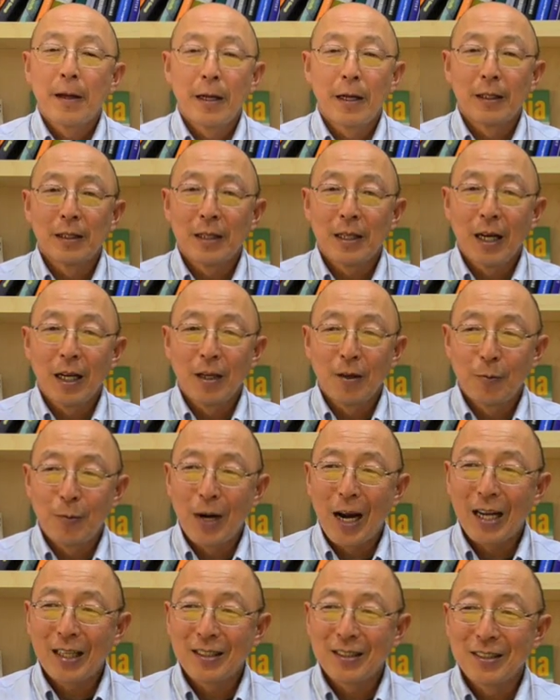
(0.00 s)
and the kind of
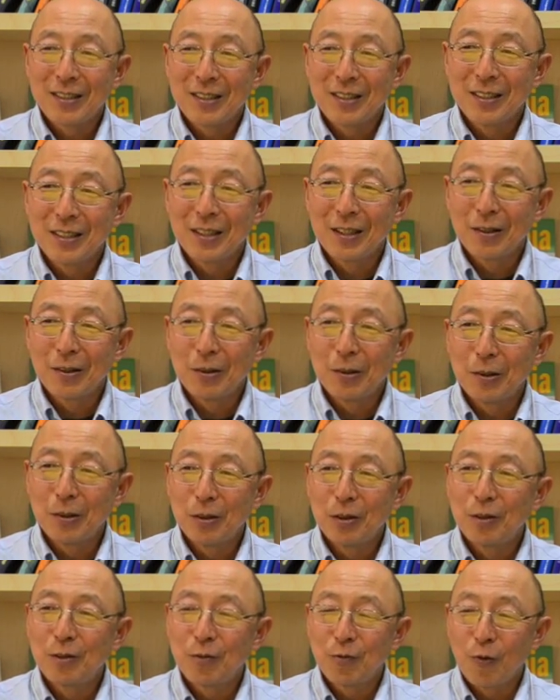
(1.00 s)
practices that are
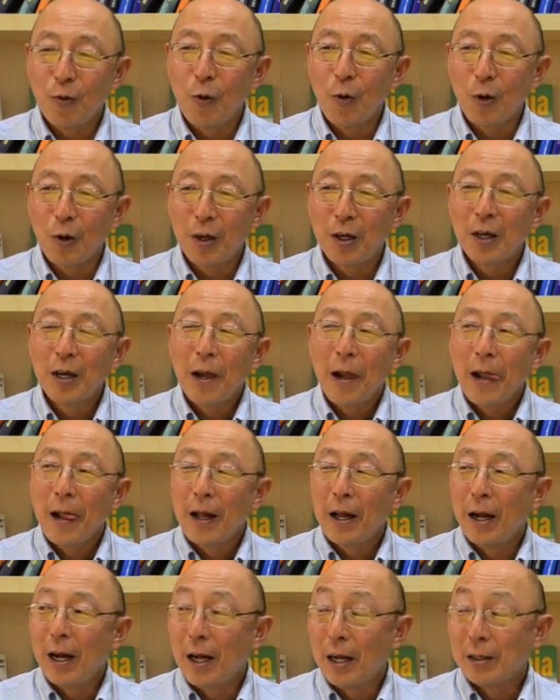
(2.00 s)
used for
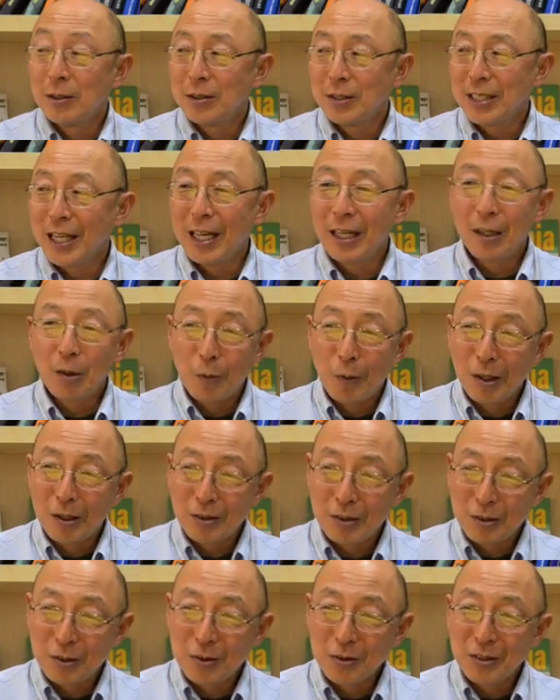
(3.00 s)
uh, understanding
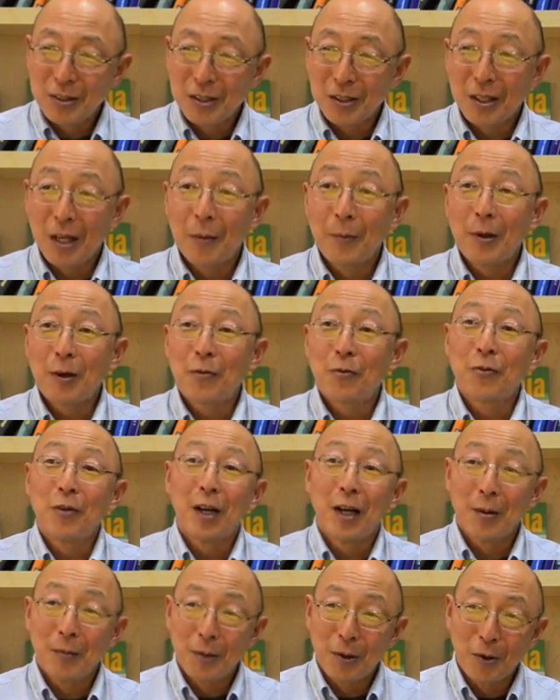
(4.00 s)
where students are coming
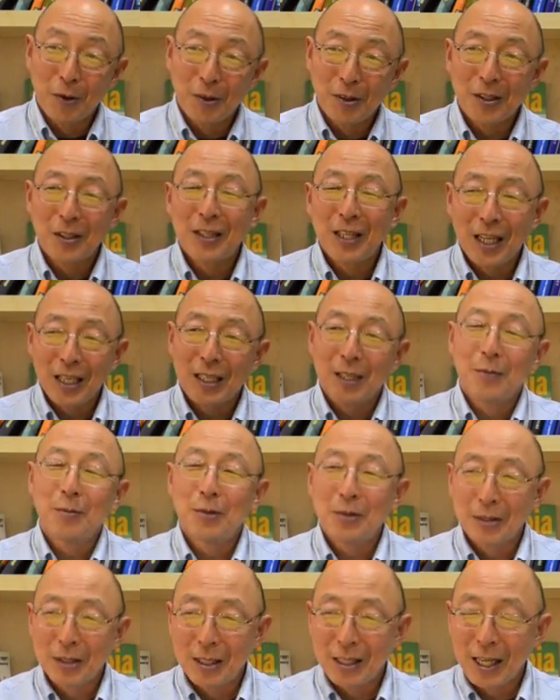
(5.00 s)
from in order to take them
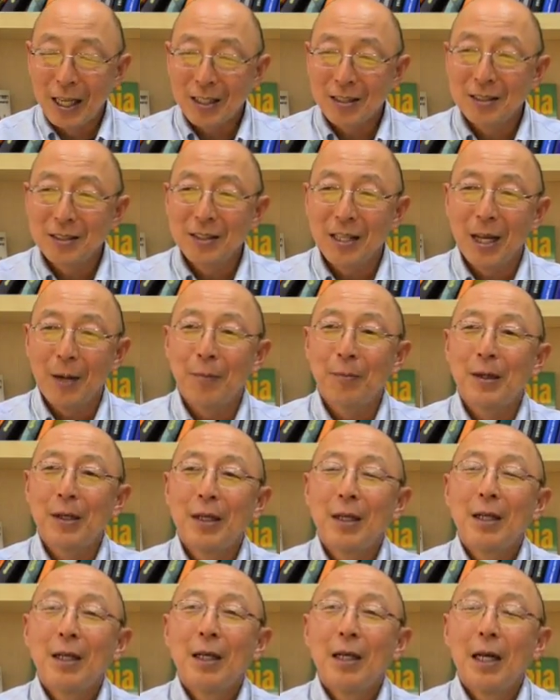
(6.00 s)
to the next step.
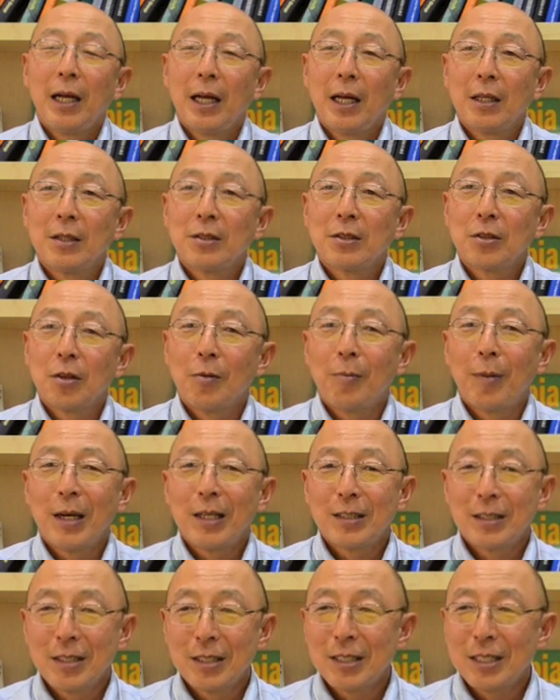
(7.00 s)
And so
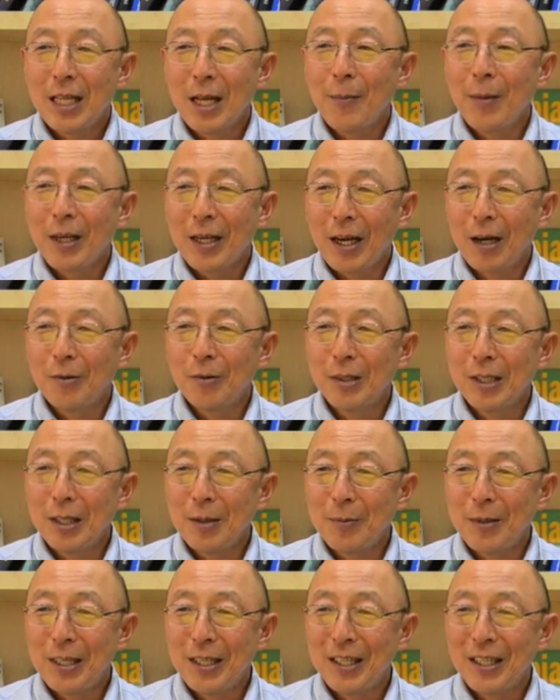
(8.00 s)
by systemic, I
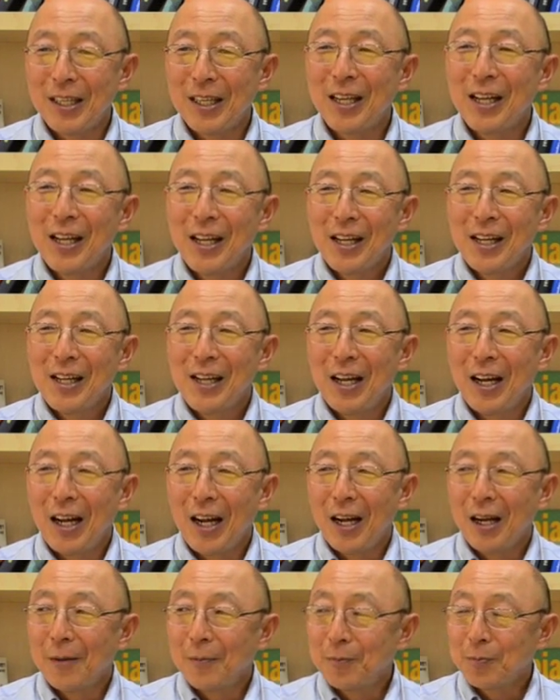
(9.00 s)
really mean
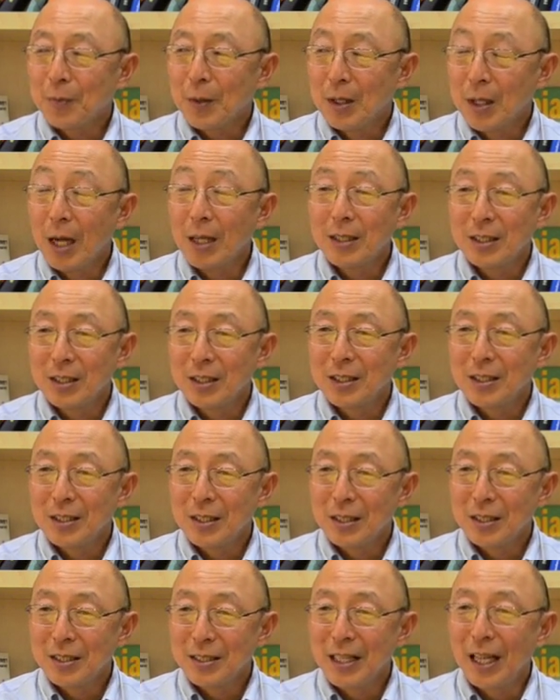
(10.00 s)
um, not just
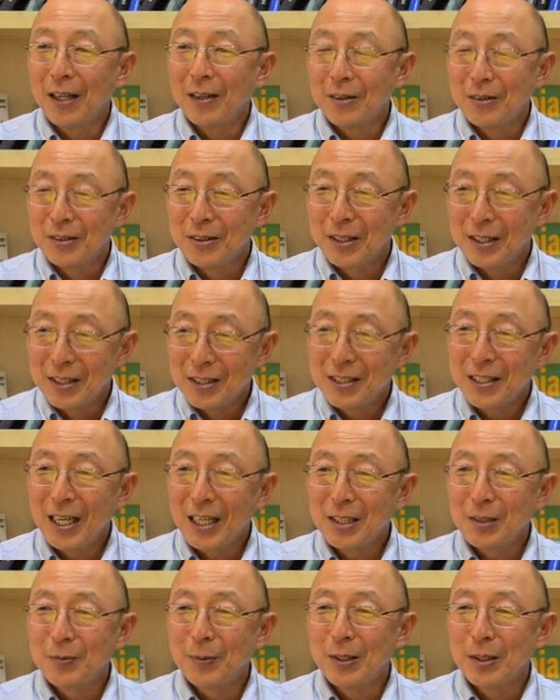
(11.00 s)
standards and
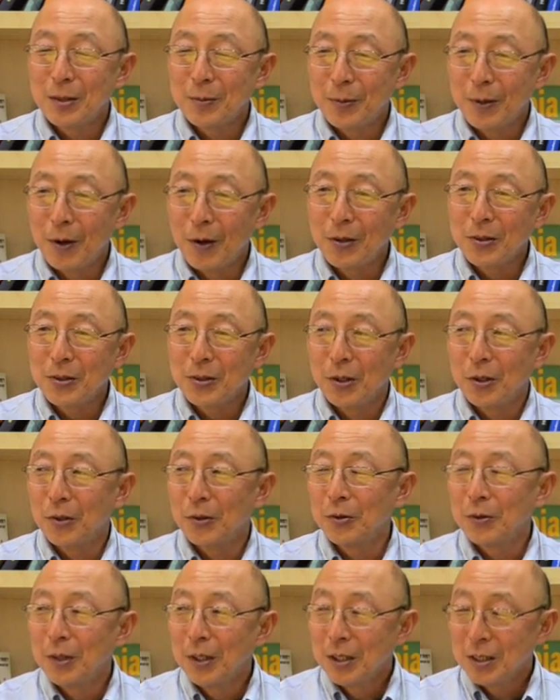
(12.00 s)
assessments, but
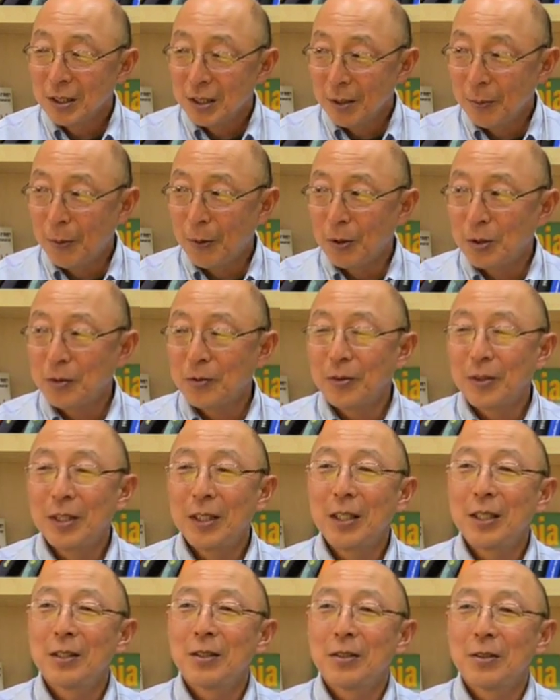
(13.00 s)
also supports for
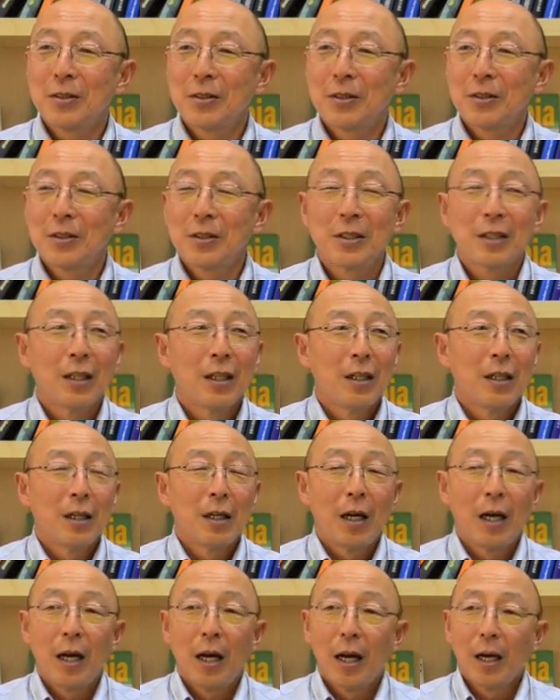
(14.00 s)
teachers,
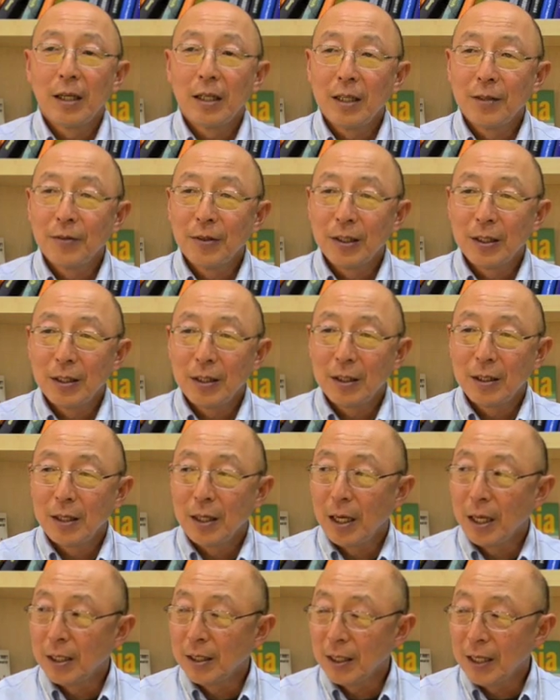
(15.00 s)
uh, even
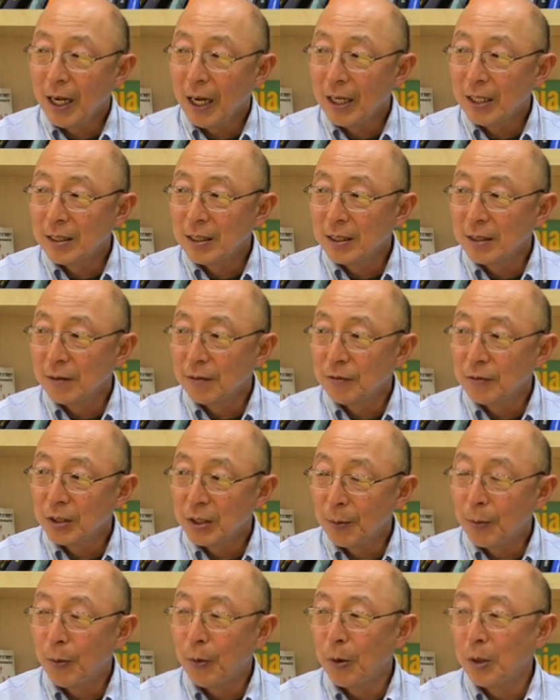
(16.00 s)
uh, the kinds of
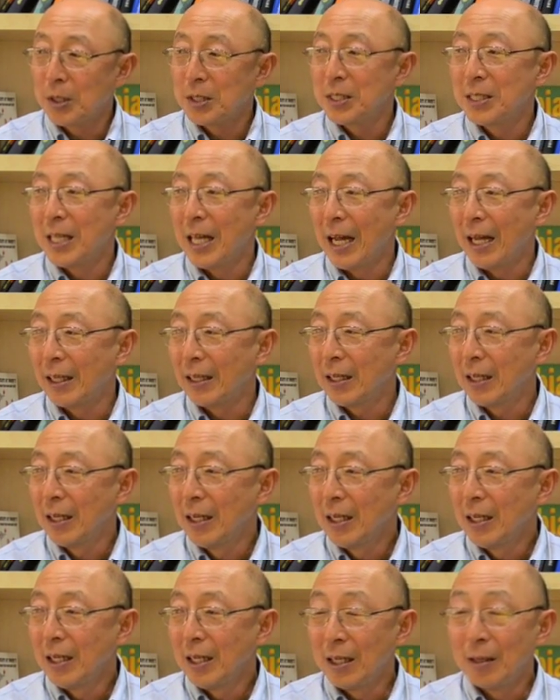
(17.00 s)
supports that
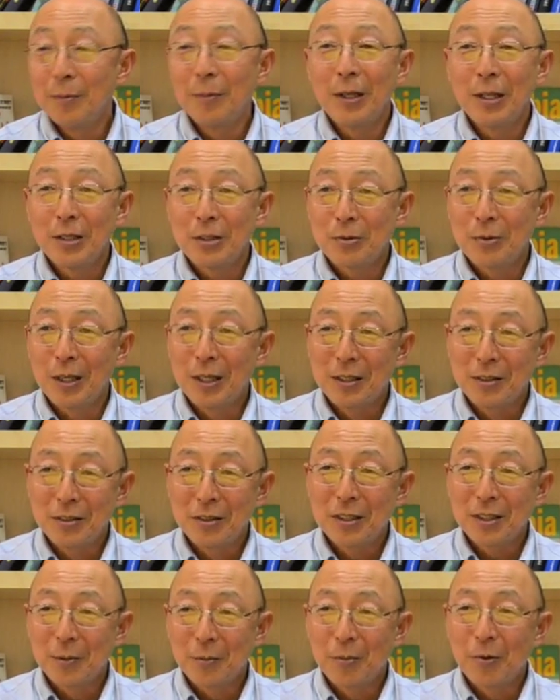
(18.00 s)

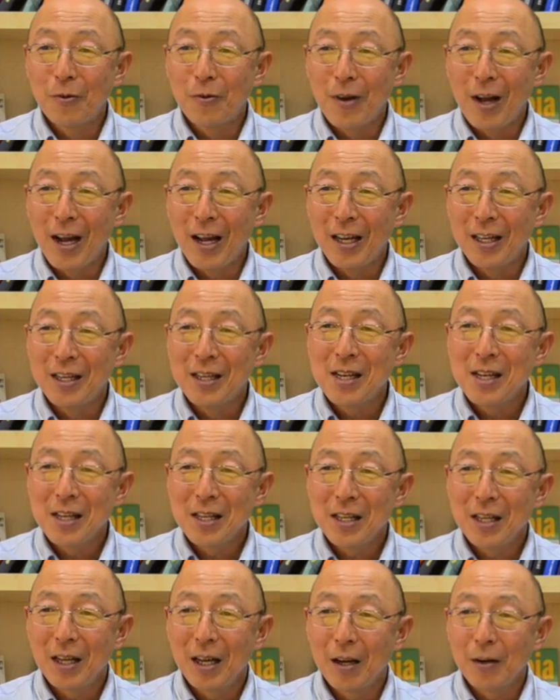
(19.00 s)
administrators can provide
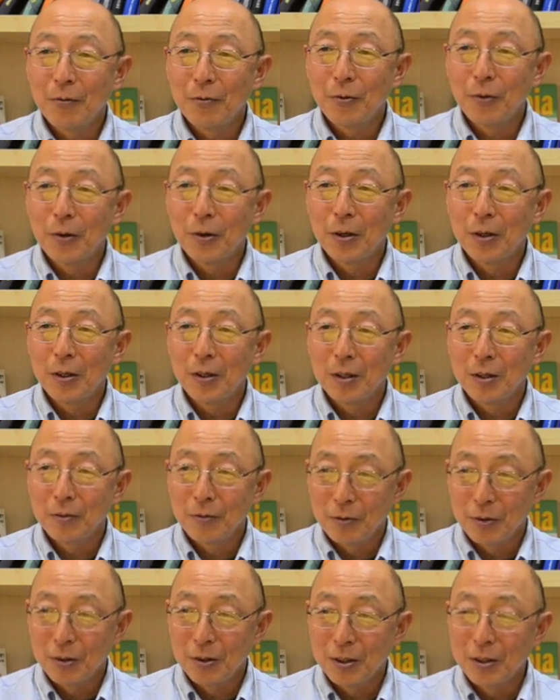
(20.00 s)
uh, for,
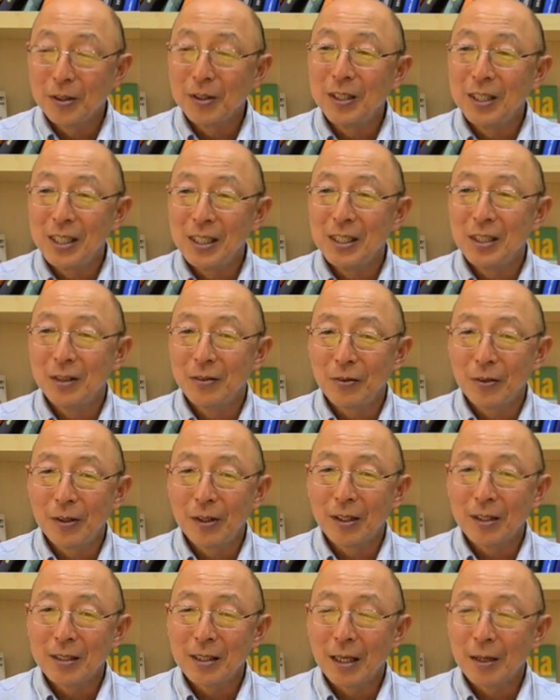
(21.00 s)
for good teaching for
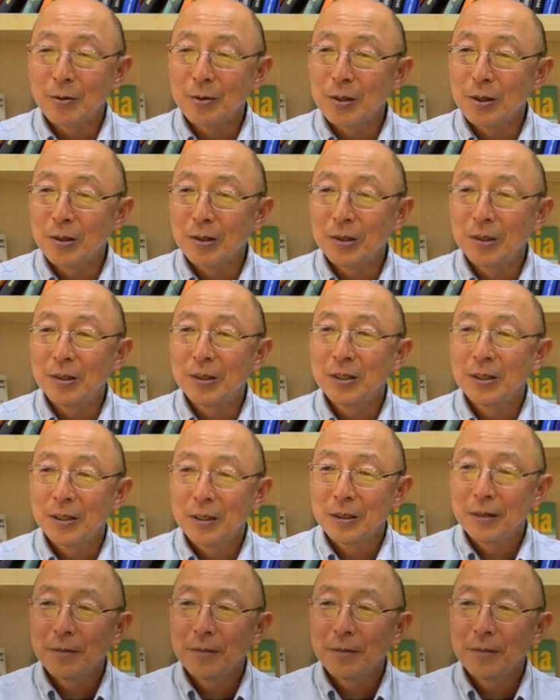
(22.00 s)
English language learners.